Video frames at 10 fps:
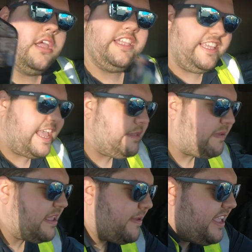Yeah,
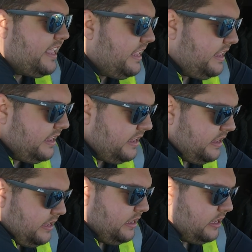baby.
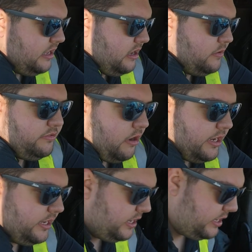I was right.